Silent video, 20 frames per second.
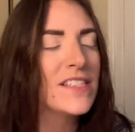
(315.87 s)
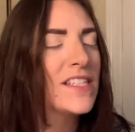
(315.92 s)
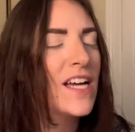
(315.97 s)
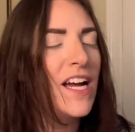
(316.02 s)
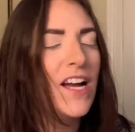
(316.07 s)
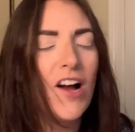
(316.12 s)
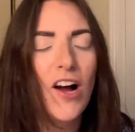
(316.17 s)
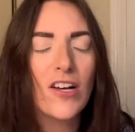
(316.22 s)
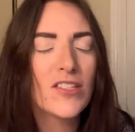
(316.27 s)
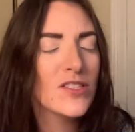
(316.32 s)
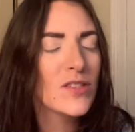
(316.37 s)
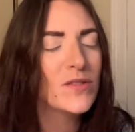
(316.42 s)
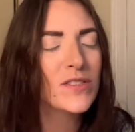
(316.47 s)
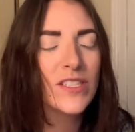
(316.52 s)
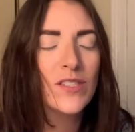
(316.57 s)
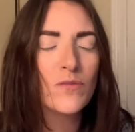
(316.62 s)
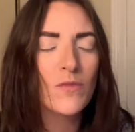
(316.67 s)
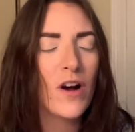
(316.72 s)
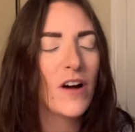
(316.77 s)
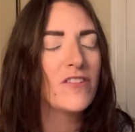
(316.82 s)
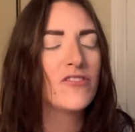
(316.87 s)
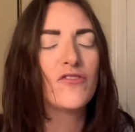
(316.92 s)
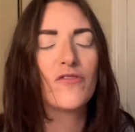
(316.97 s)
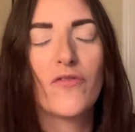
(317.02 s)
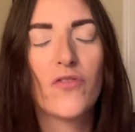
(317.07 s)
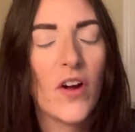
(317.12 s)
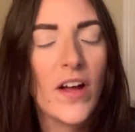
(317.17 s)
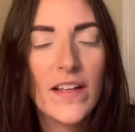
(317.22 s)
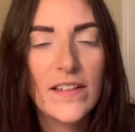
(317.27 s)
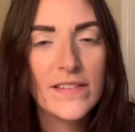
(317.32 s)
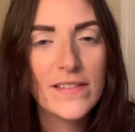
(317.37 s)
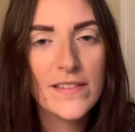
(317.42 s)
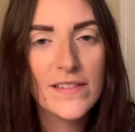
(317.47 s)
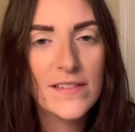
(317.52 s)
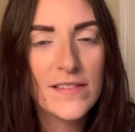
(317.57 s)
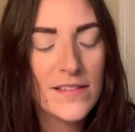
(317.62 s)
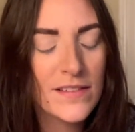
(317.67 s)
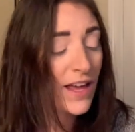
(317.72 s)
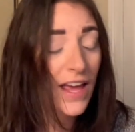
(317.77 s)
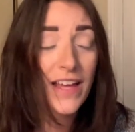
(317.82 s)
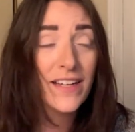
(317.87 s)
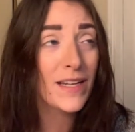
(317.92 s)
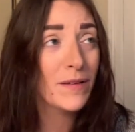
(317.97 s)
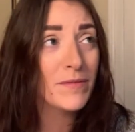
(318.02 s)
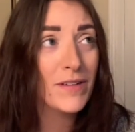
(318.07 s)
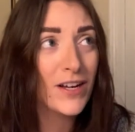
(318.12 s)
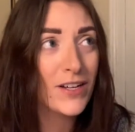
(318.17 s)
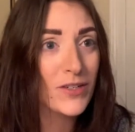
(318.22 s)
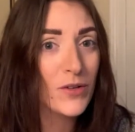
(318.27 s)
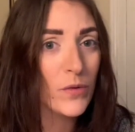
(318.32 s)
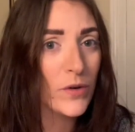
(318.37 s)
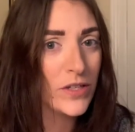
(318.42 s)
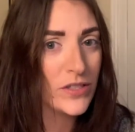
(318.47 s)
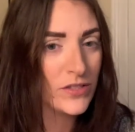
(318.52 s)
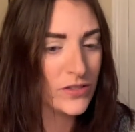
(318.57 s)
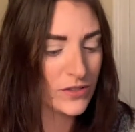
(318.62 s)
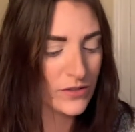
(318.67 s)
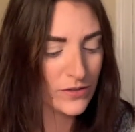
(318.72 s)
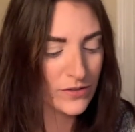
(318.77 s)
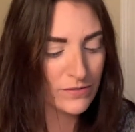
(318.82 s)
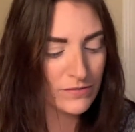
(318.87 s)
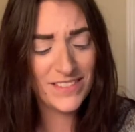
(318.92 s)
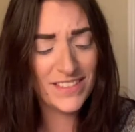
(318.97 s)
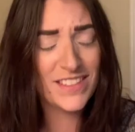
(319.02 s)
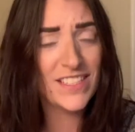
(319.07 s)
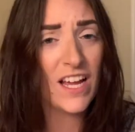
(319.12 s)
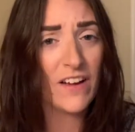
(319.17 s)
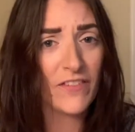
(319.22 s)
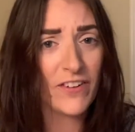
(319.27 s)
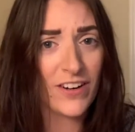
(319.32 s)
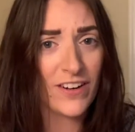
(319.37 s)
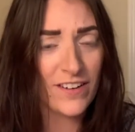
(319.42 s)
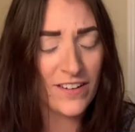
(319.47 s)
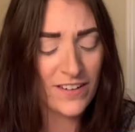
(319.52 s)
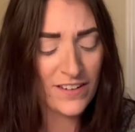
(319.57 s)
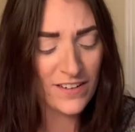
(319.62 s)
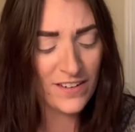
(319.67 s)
I also didn't watch Friends, and I'm not going to. Never.